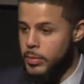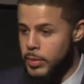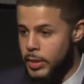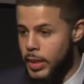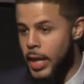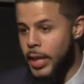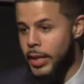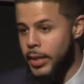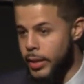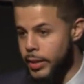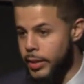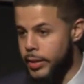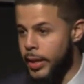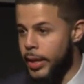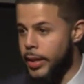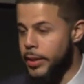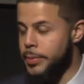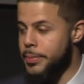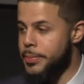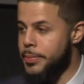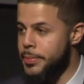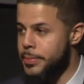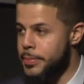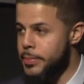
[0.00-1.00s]
And I get that,
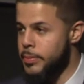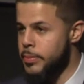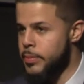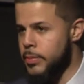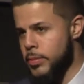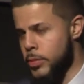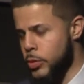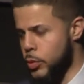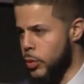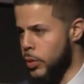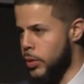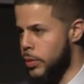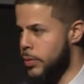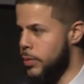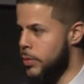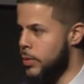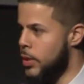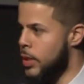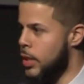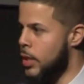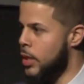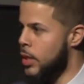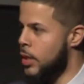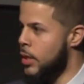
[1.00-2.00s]
sort of.
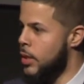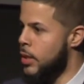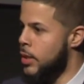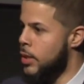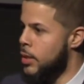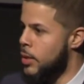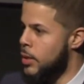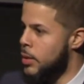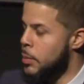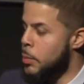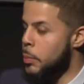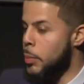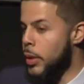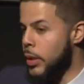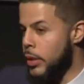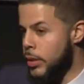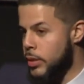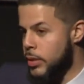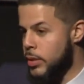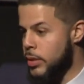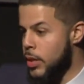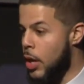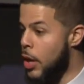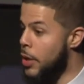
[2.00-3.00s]
But
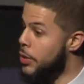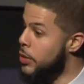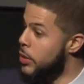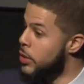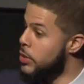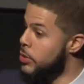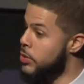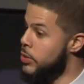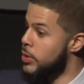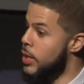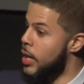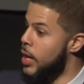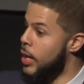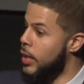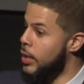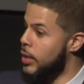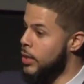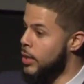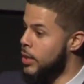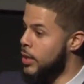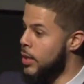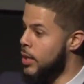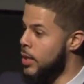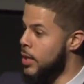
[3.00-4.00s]
on the other side,
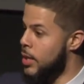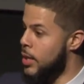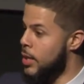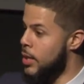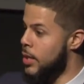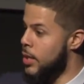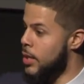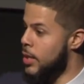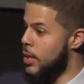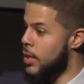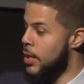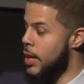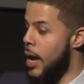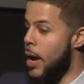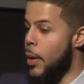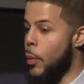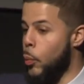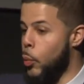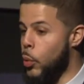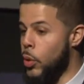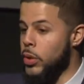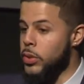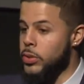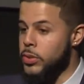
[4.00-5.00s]
at
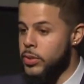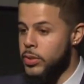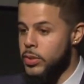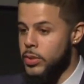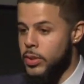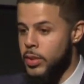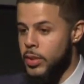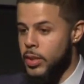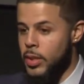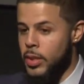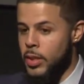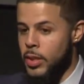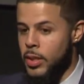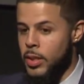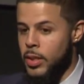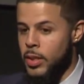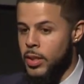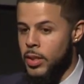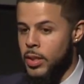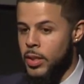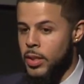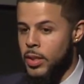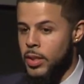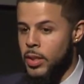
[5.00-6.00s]
worst,
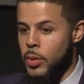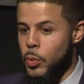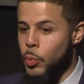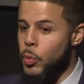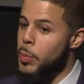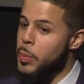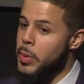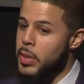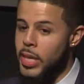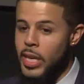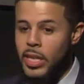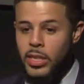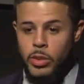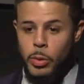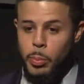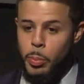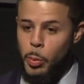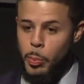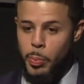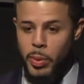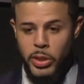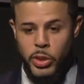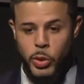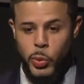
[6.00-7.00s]
we begin to
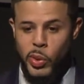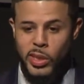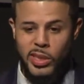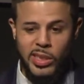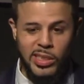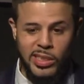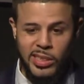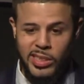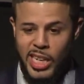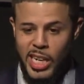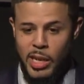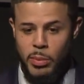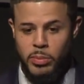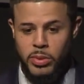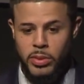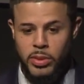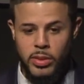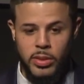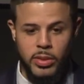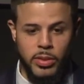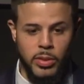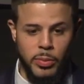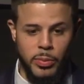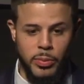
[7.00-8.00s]
perpetuate the same
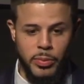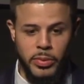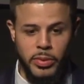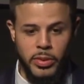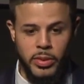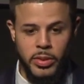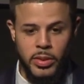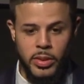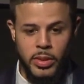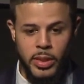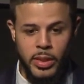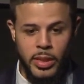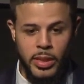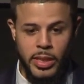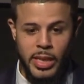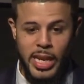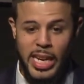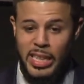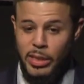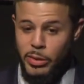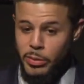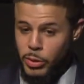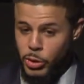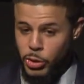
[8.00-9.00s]
systems
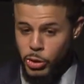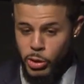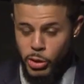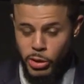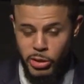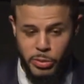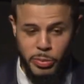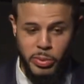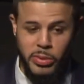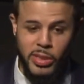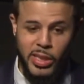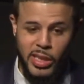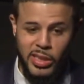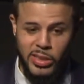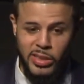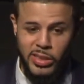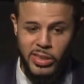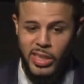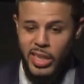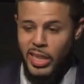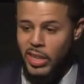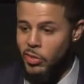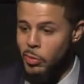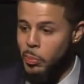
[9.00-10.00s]
and
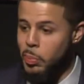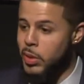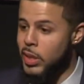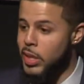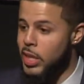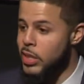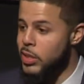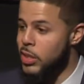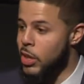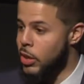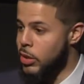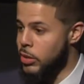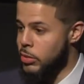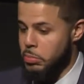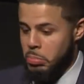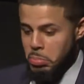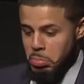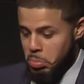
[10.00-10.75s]
circumstances that have plagued our